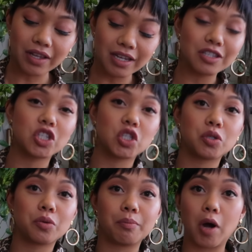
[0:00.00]
of like a
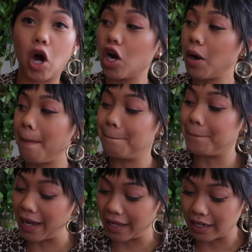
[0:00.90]
smock
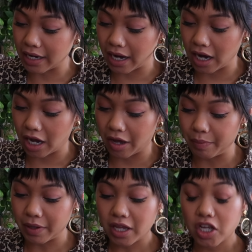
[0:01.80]
button
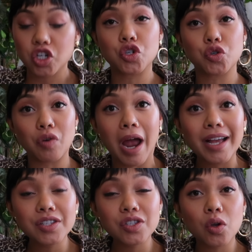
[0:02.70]
up
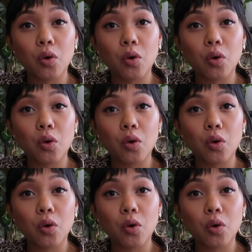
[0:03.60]
dress